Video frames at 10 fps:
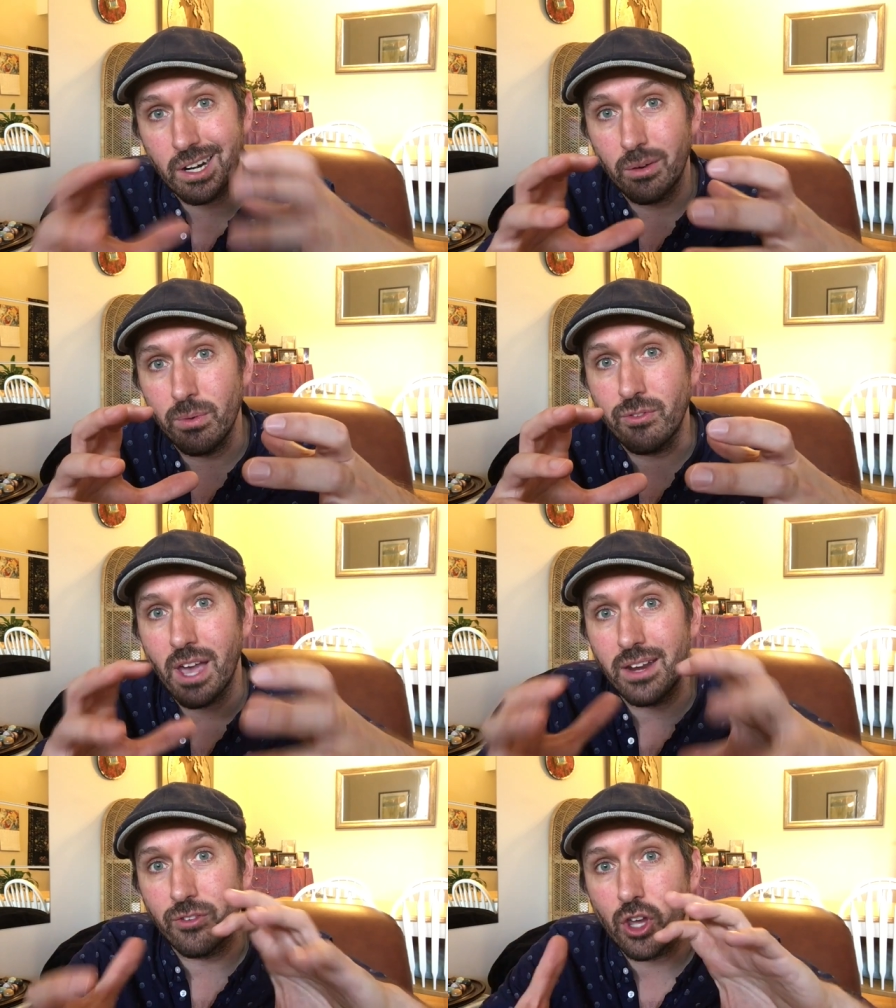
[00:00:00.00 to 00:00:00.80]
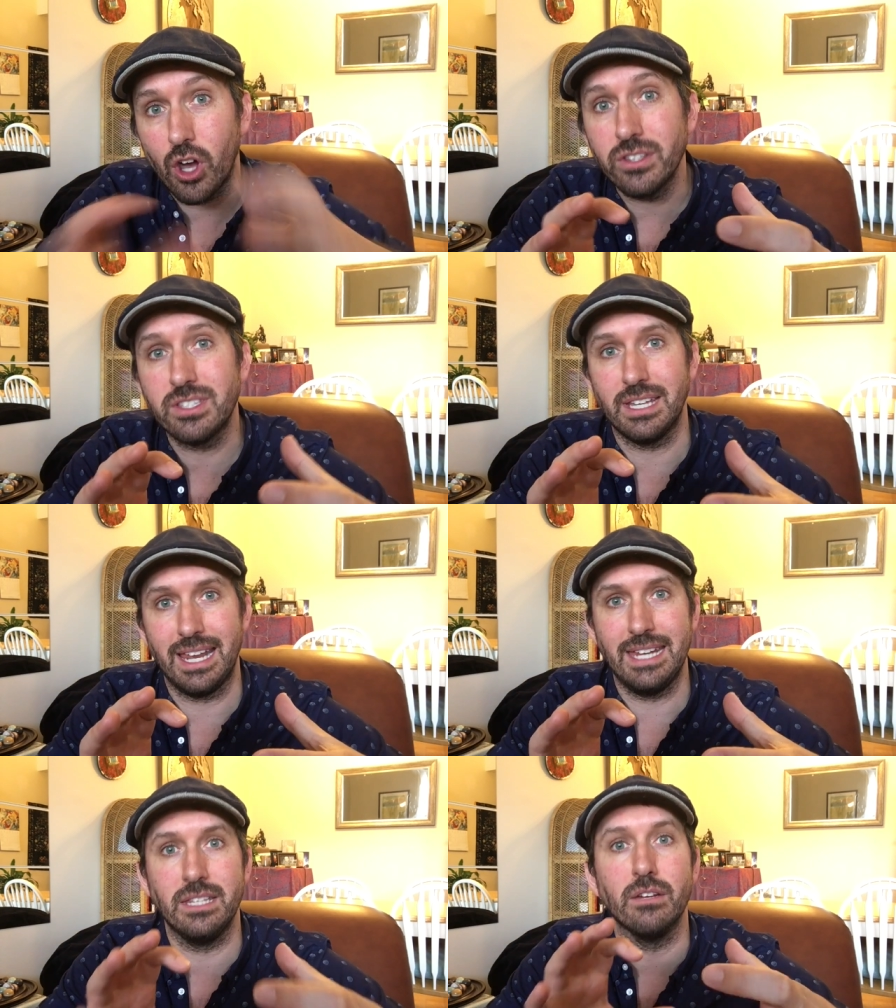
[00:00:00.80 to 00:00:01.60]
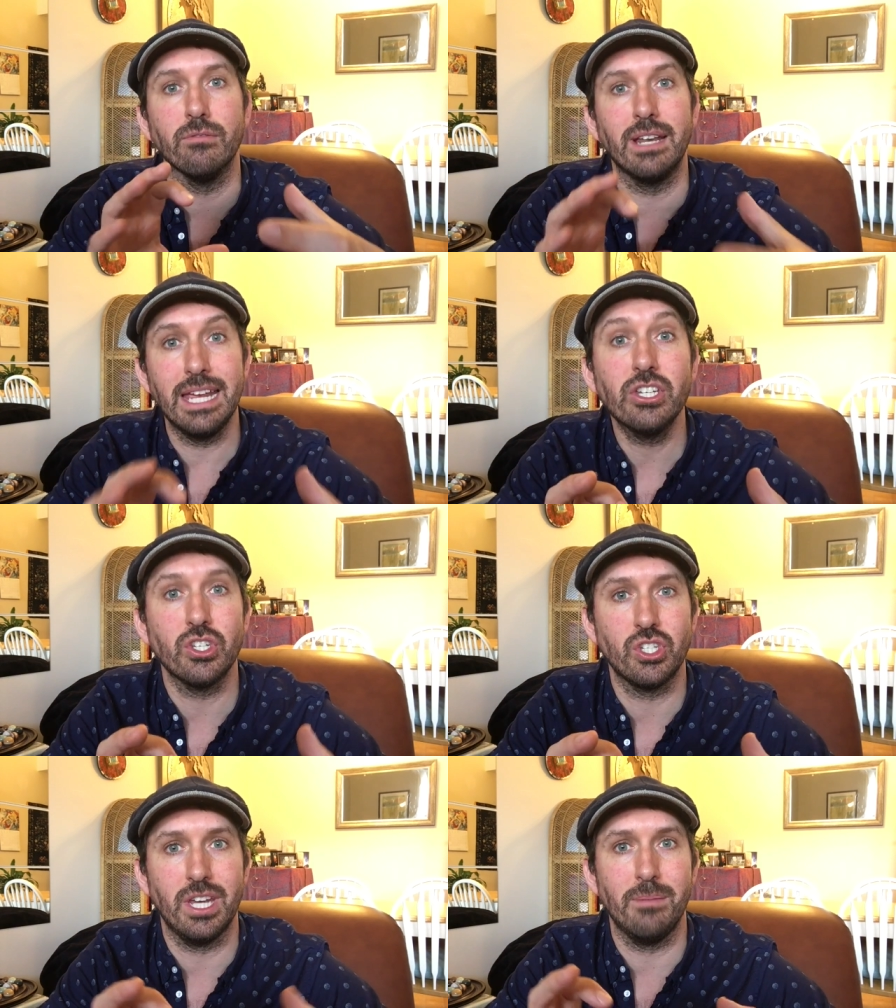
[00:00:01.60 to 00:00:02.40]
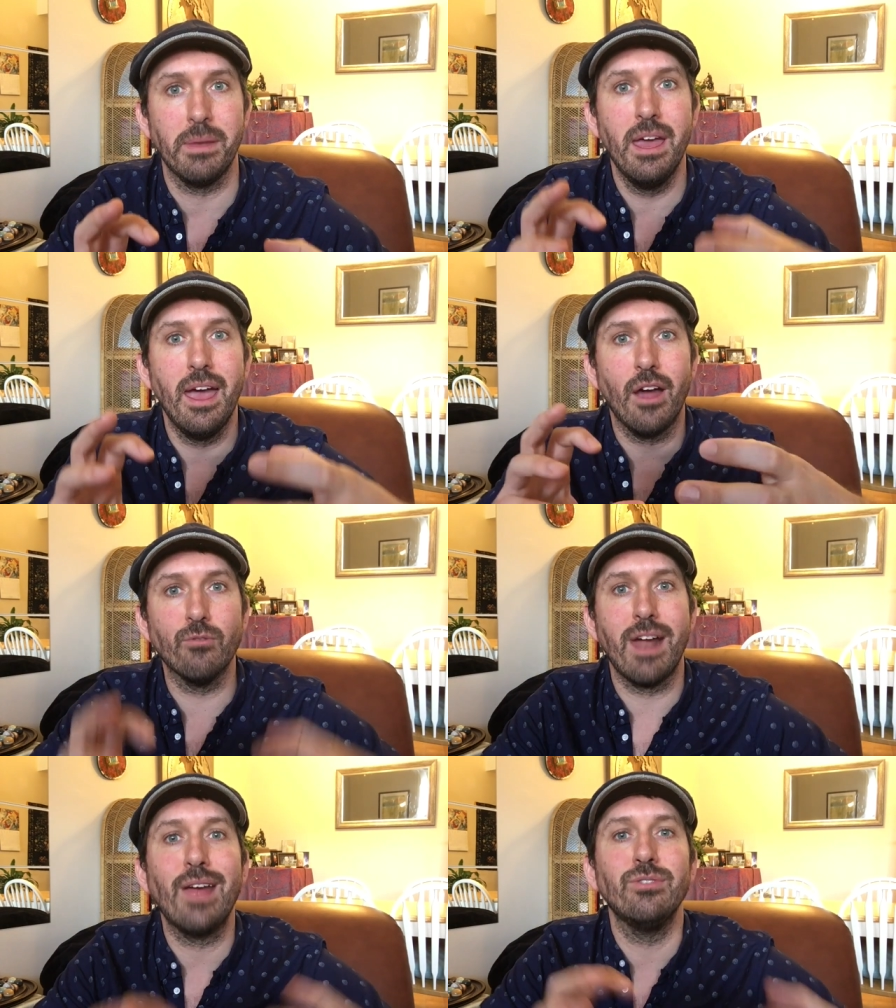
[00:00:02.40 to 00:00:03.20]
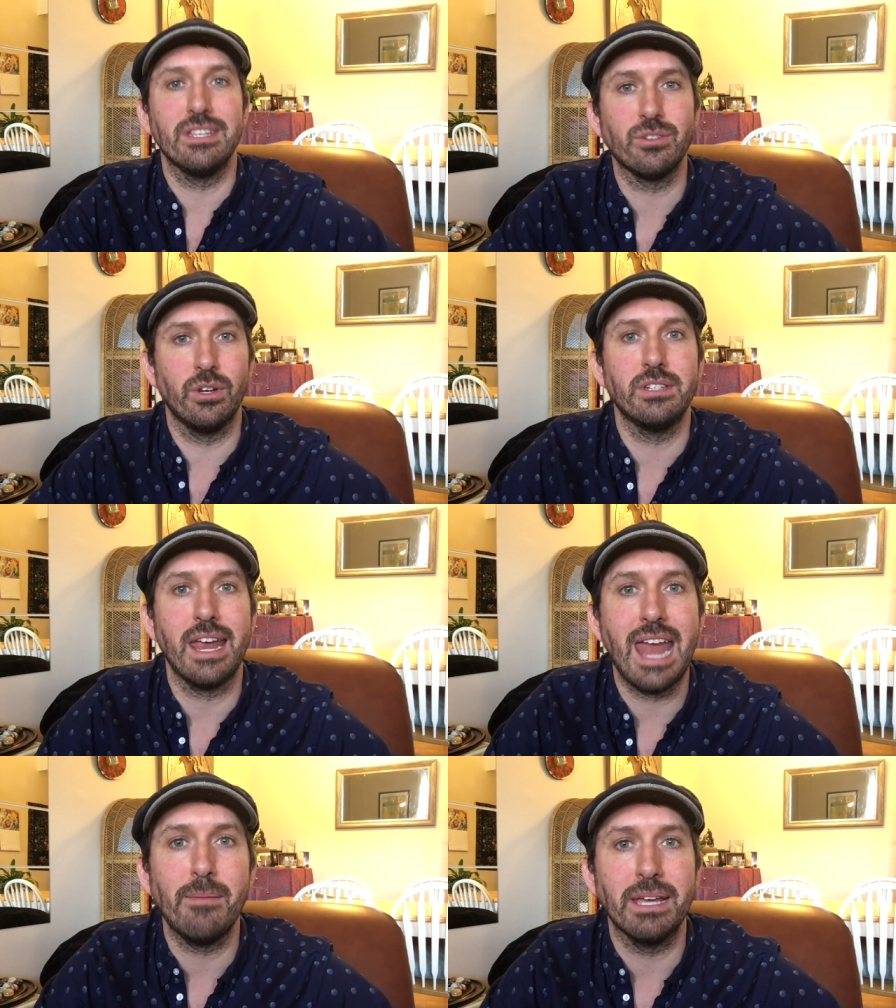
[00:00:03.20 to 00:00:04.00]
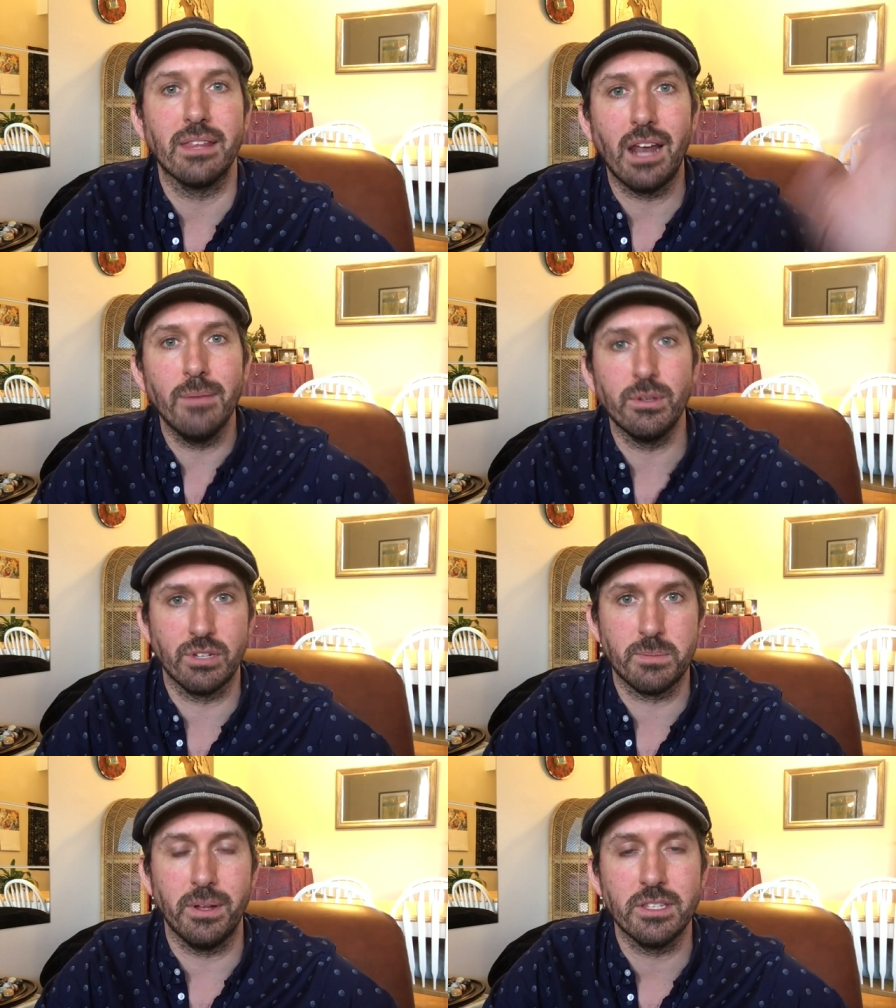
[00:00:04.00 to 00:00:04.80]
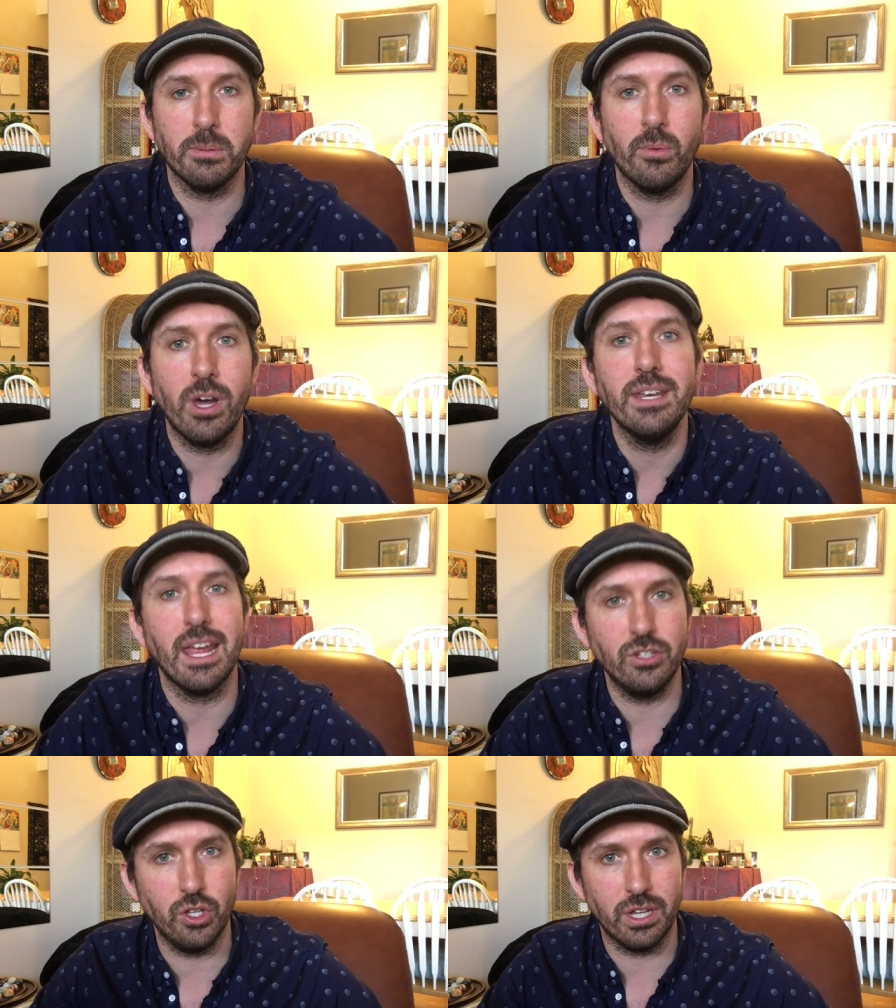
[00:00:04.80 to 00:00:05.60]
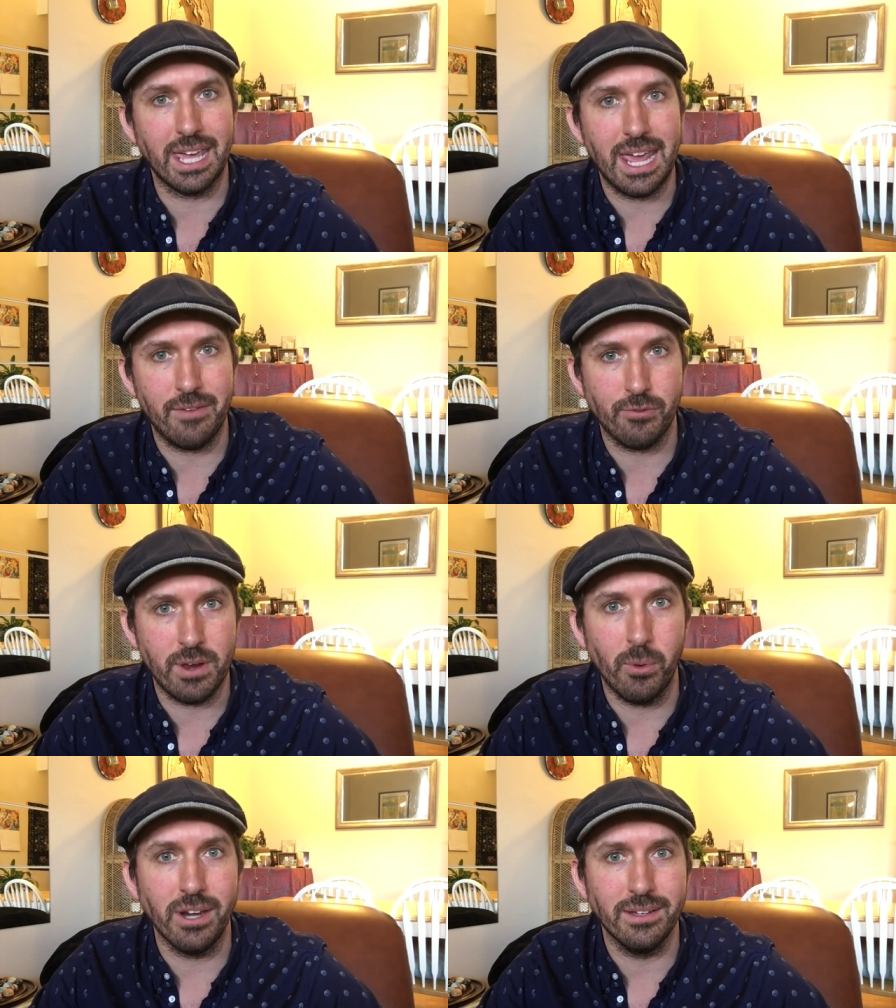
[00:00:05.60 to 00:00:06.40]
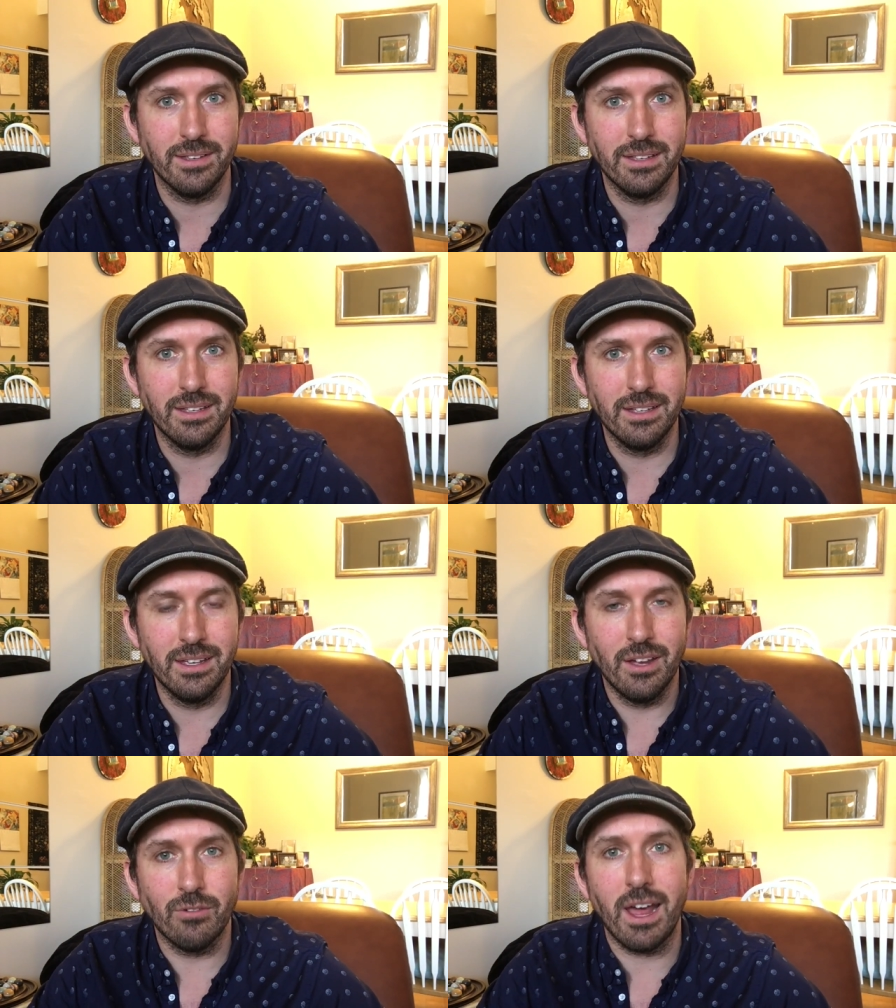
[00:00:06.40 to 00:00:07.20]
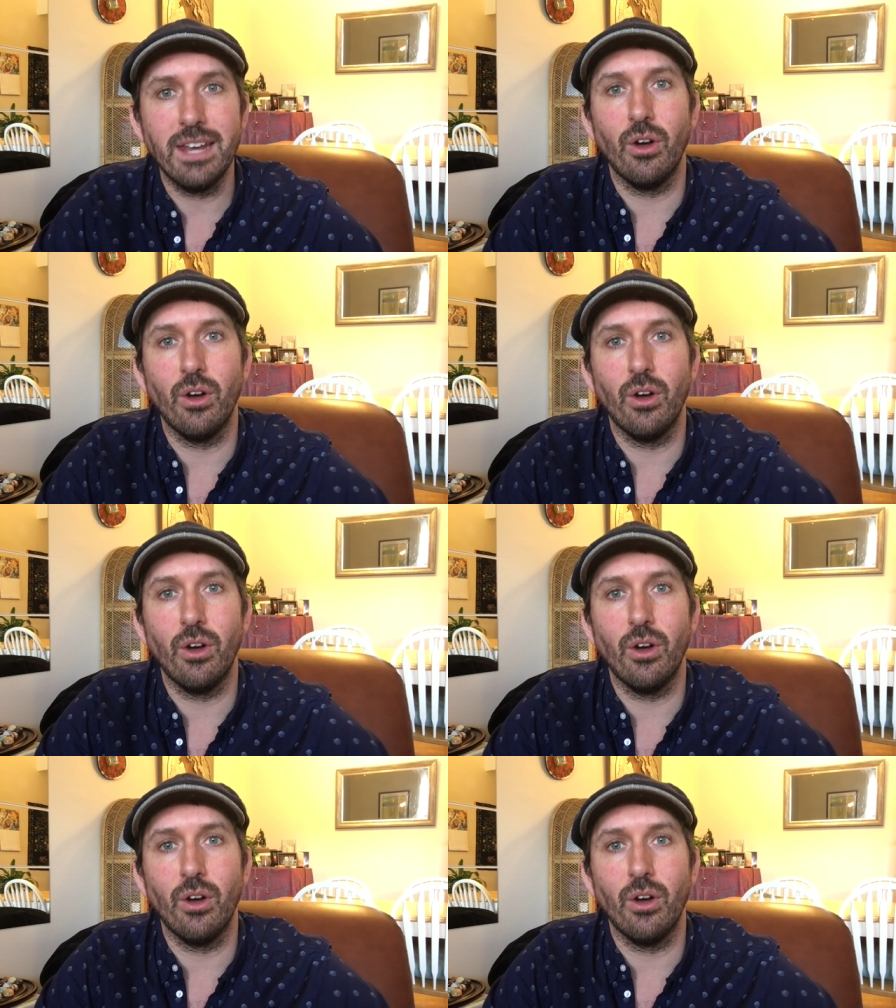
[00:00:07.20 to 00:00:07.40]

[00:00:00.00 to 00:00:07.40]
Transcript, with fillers: we've kind of constellated the relationship around this sort of dynamic that I'm the responsible one and you're the carefree one, right?